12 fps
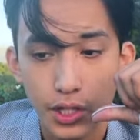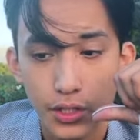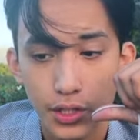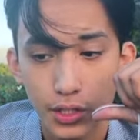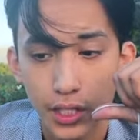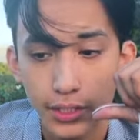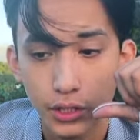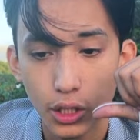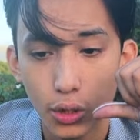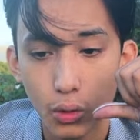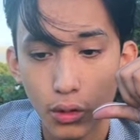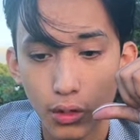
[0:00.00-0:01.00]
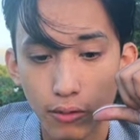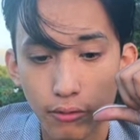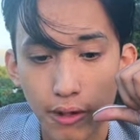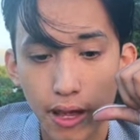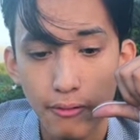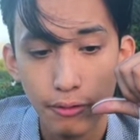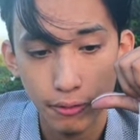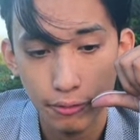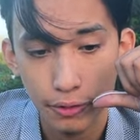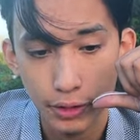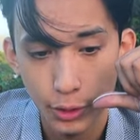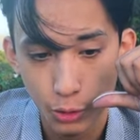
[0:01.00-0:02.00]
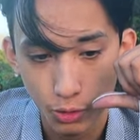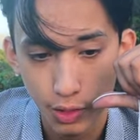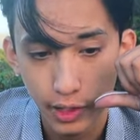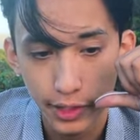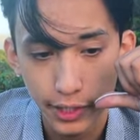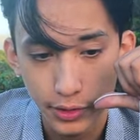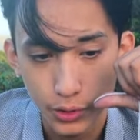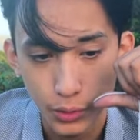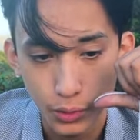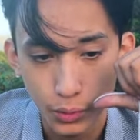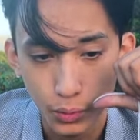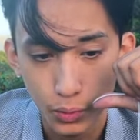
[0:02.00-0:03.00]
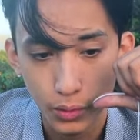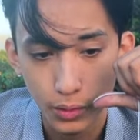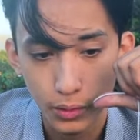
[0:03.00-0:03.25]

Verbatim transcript: to let go of effortfully trying to